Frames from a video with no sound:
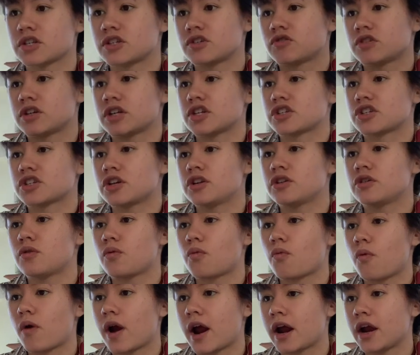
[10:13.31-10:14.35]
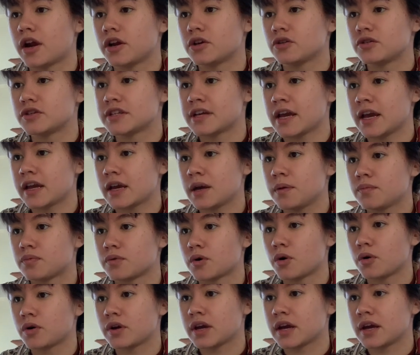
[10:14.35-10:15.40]
tradition where you take a
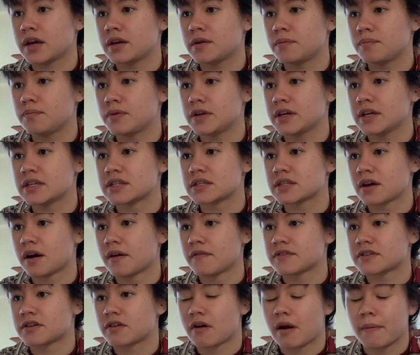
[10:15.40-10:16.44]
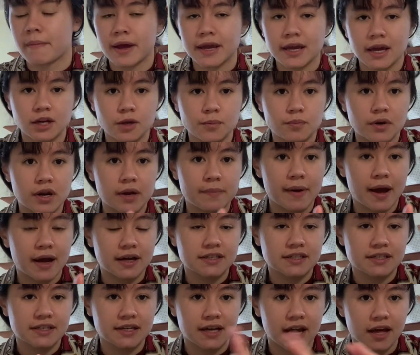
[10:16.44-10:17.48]
broken piece of ceramic and you put it back
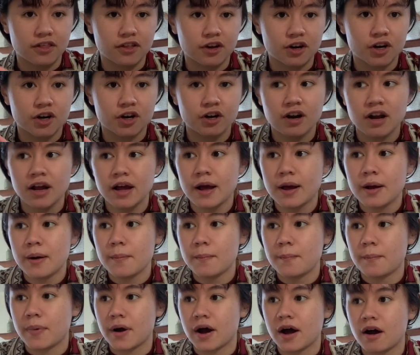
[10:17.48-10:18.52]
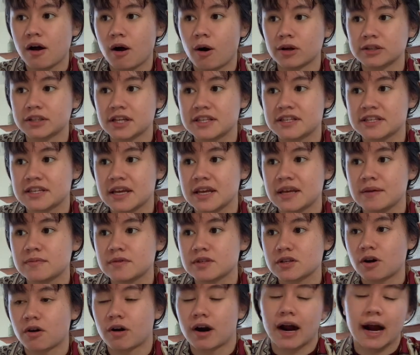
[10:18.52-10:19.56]
together, but all the
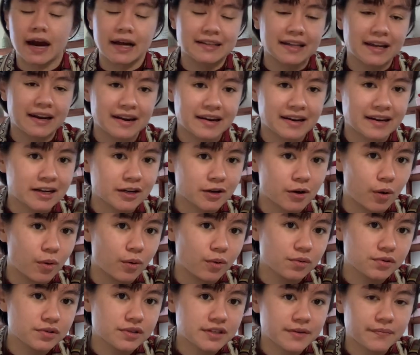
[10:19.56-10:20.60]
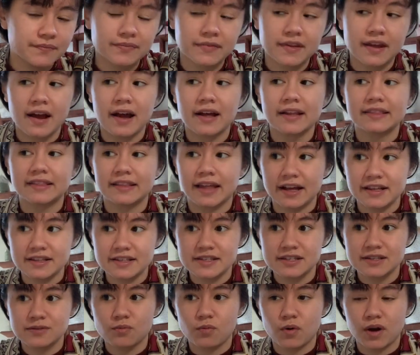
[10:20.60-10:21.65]
seams are highlighted in gold.
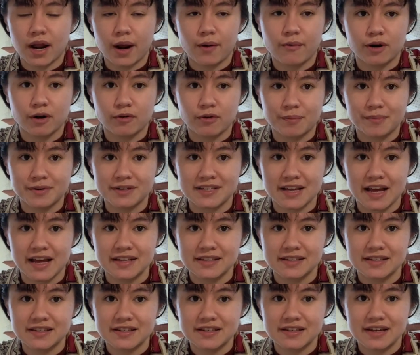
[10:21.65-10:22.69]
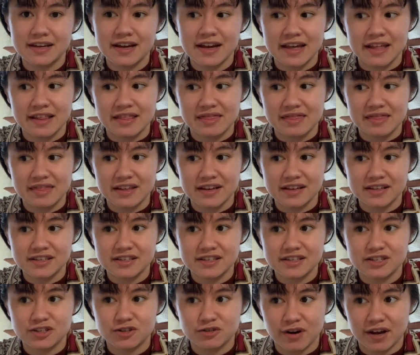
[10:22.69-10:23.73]
That's what I want to represent in
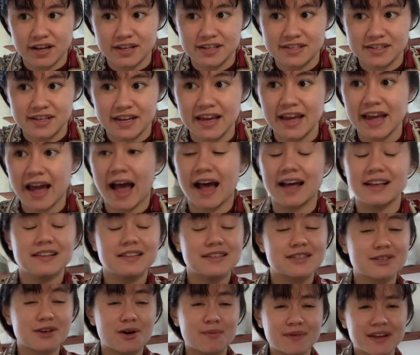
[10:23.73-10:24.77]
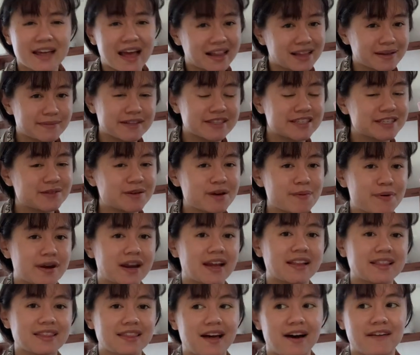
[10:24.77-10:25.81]
this dress. It has so many elements to it, but
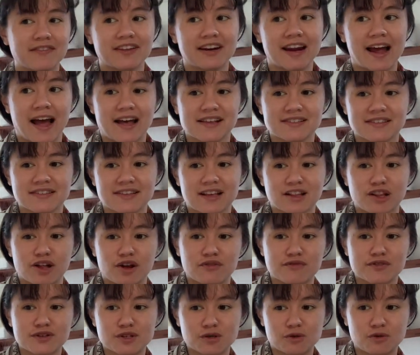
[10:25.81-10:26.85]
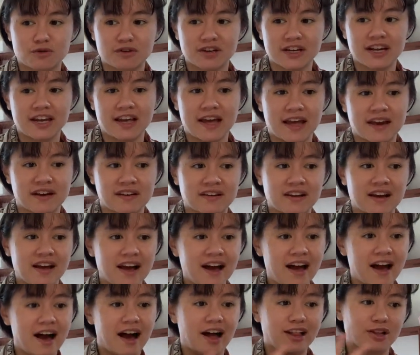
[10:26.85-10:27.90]
I love that it has a lot of story and
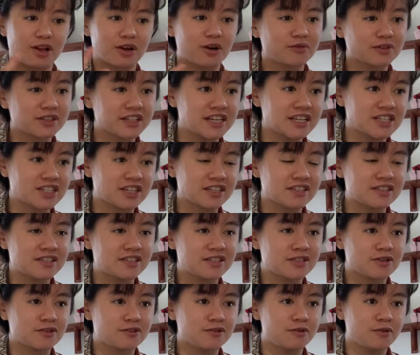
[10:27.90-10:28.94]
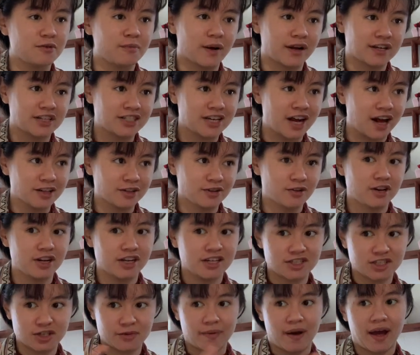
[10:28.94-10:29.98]
a lot of relations to my childhood
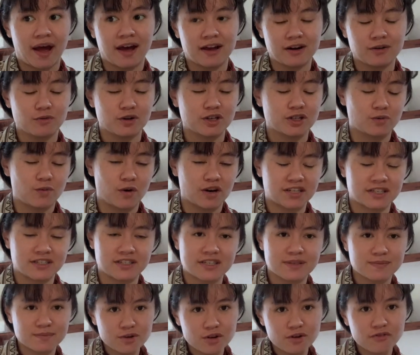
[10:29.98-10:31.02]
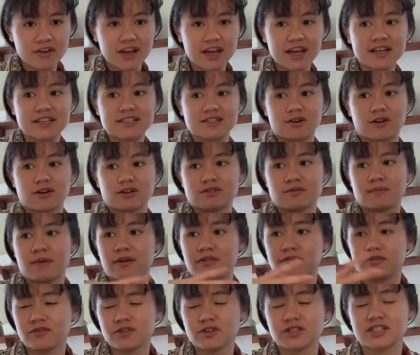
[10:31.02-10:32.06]
in Japan, which watching these movies and also
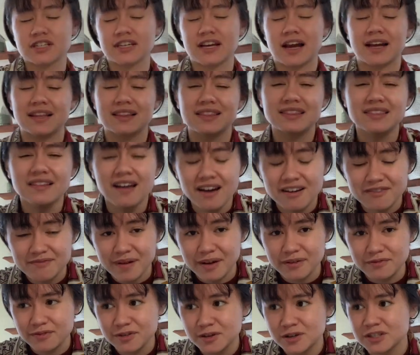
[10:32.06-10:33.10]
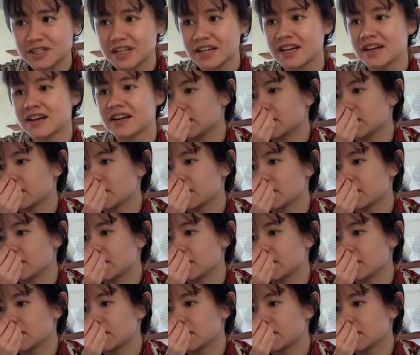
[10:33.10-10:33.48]
Mount Fuji. I love Mount Fuji.